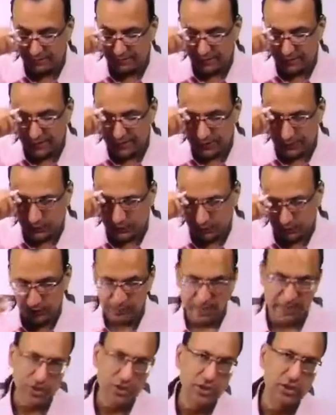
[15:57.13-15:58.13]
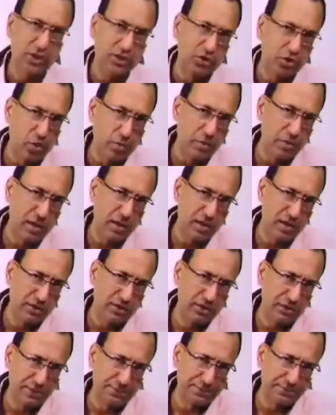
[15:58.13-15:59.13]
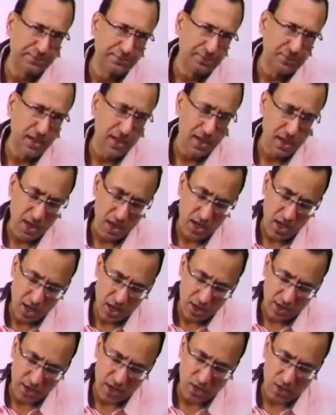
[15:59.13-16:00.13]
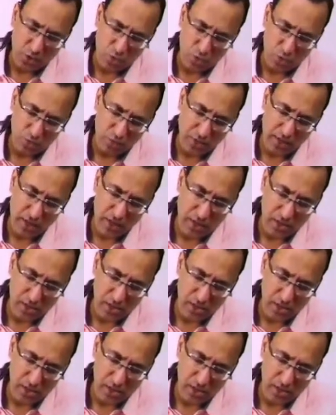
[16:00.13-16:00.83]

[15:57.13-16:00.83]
Yes, accessory should be the answer. Now we are